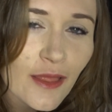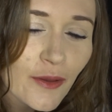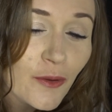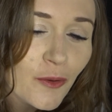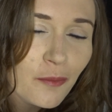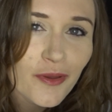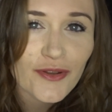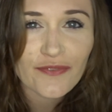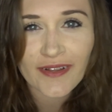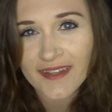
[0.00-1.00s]
Hello,
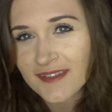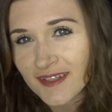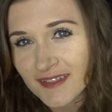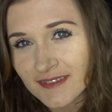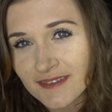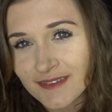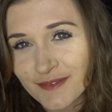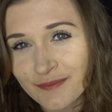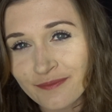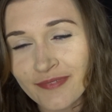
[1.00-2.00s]
beautiful
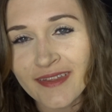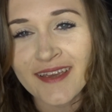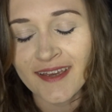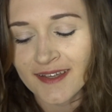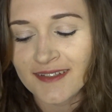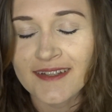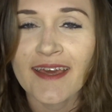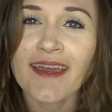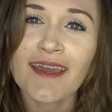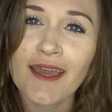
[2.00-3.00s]
listeners.
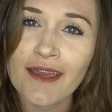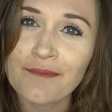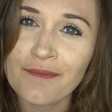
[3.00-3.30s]
Today,